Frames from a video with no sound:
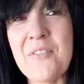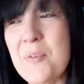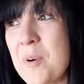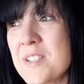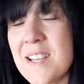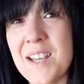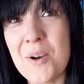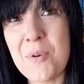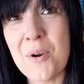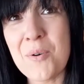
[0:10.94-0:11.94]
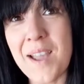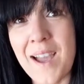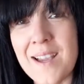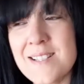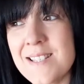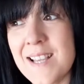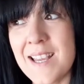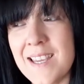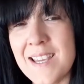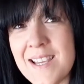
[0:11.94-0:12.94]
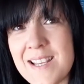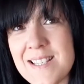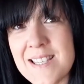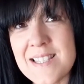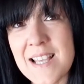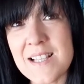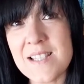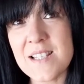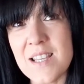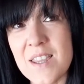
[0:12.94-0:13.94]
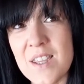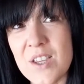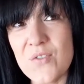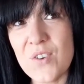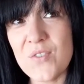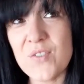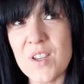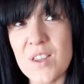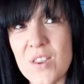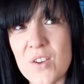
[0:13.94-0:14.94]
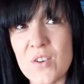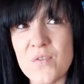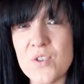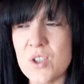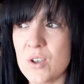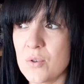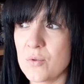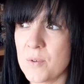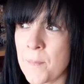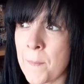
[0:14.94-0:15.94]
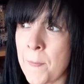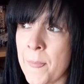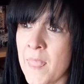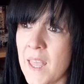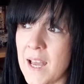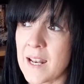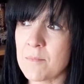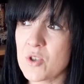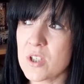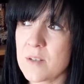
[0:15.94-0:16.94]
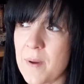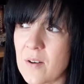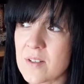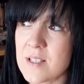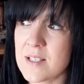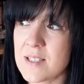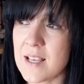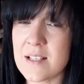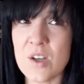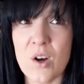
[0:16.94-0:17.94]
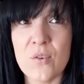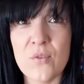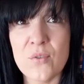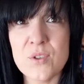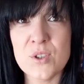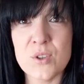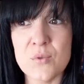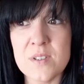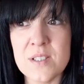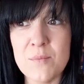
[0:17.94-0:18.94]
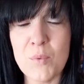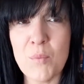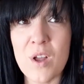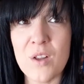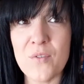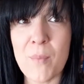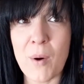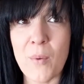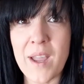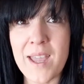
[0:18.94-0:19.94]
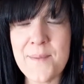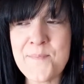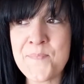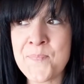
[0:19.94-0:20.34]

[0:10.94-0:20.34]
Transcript: everybody. I hope you're okay. Today is Saturday the 15th of June and I'm just about to set off to Slimming World for my weigh-in.